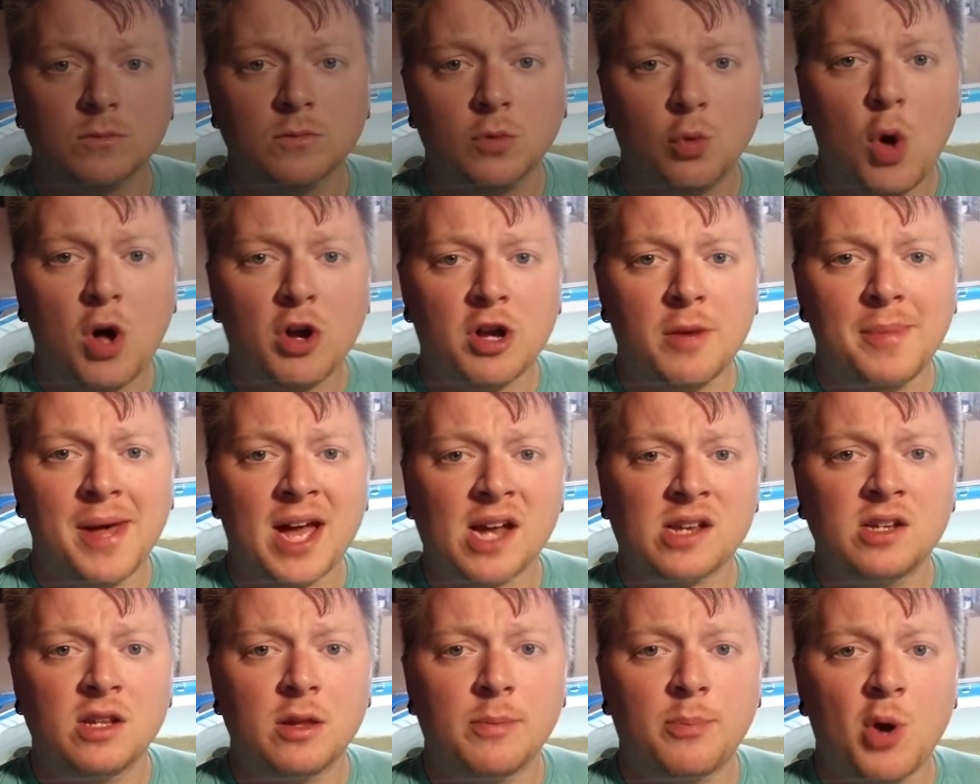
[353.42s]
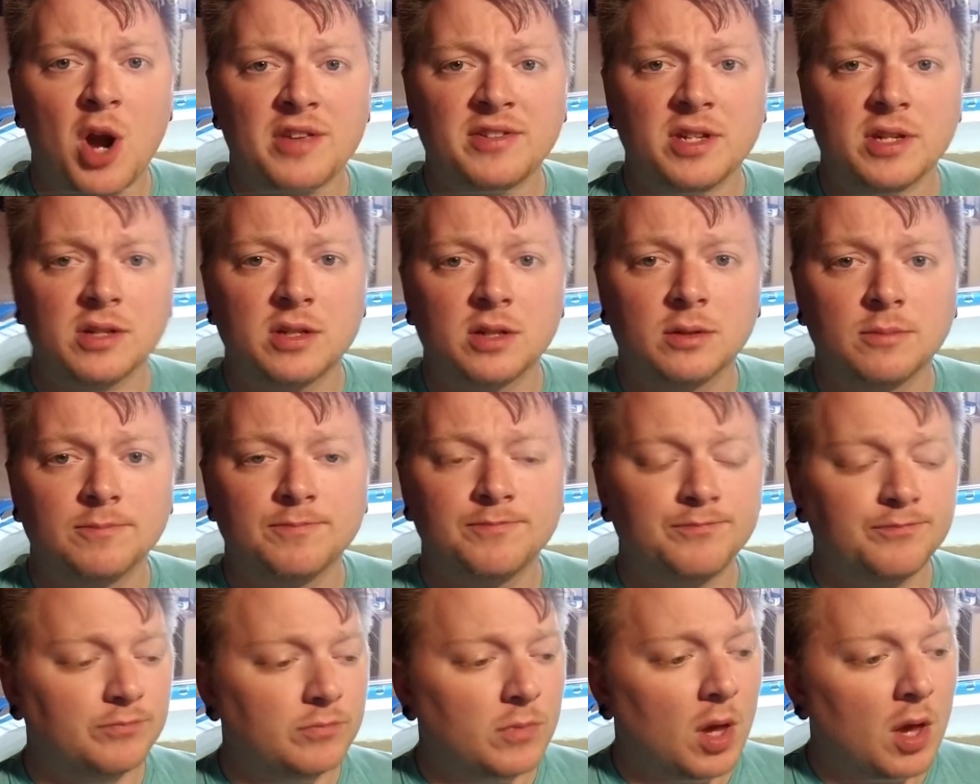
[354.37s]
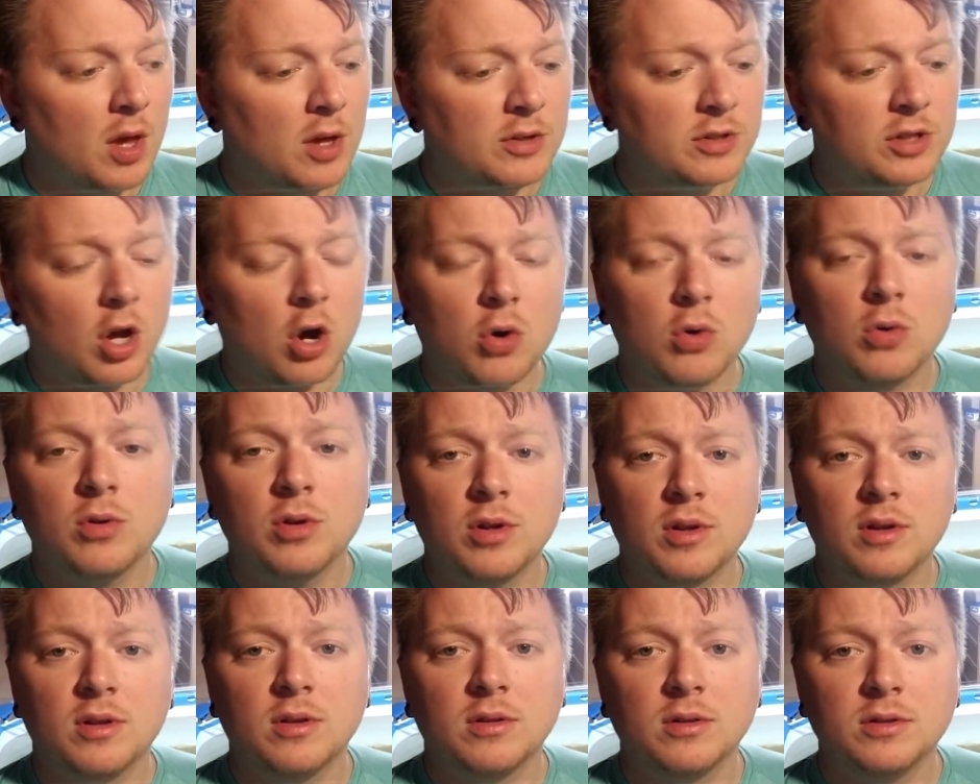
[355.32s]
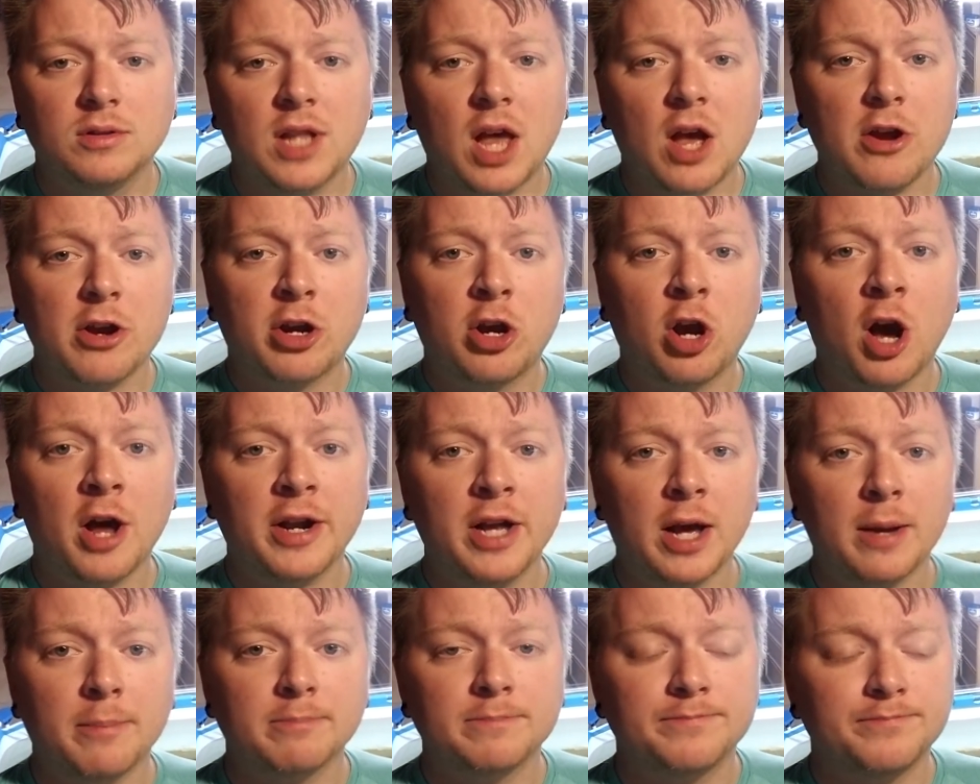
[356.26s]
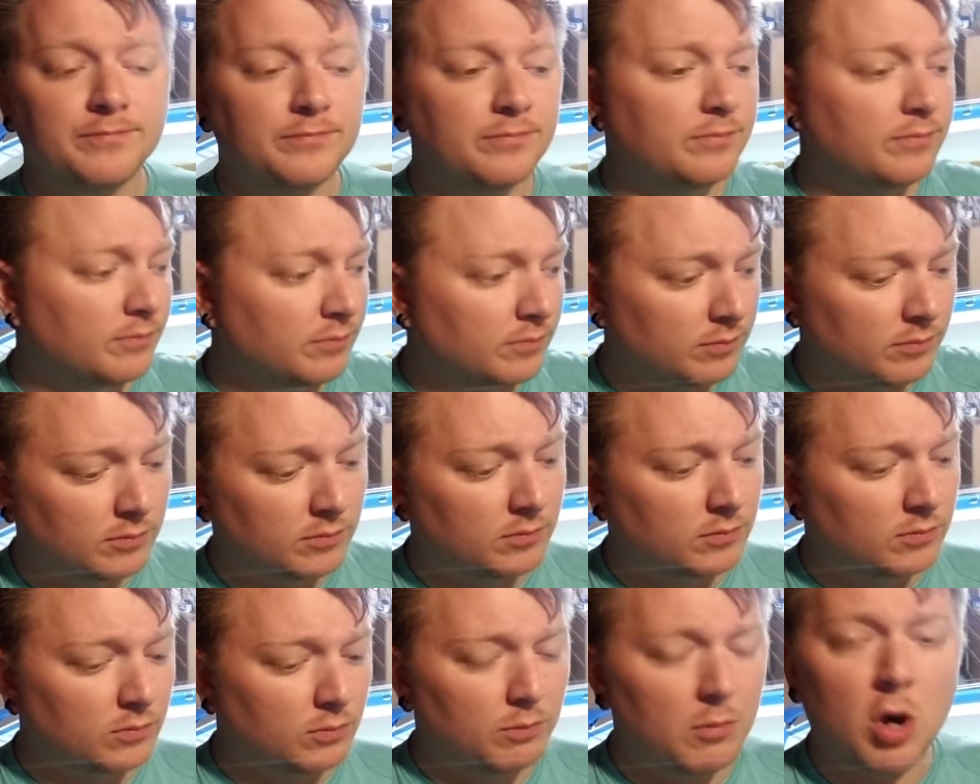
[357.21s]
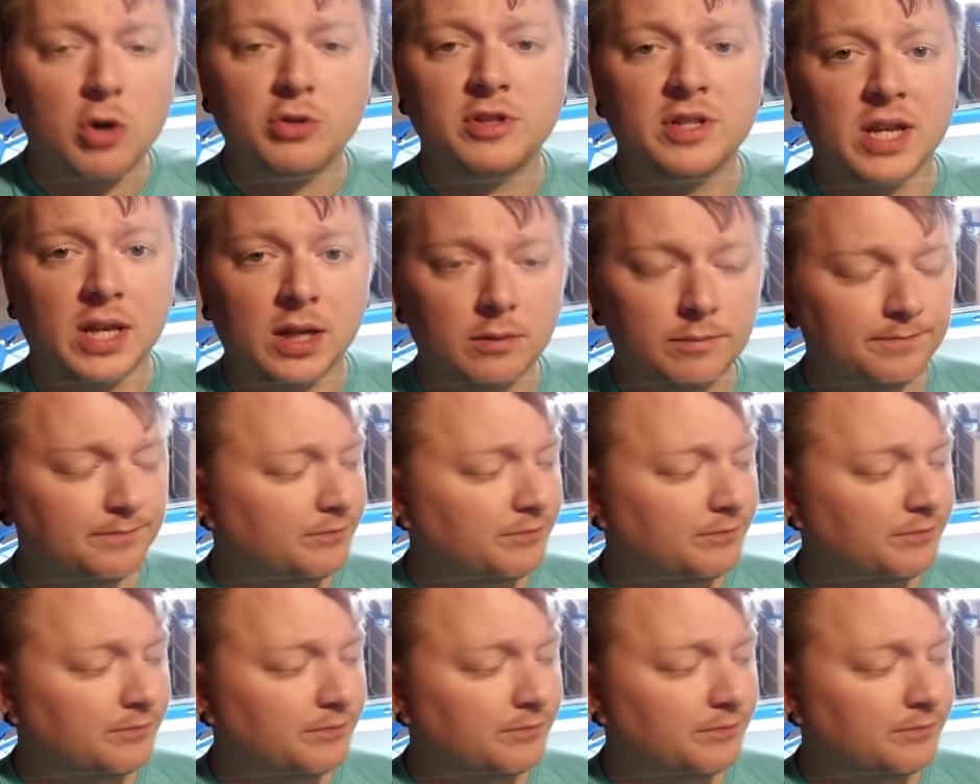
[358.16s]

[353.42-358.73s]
Welcome back to the present. So now you're caught up, mostly.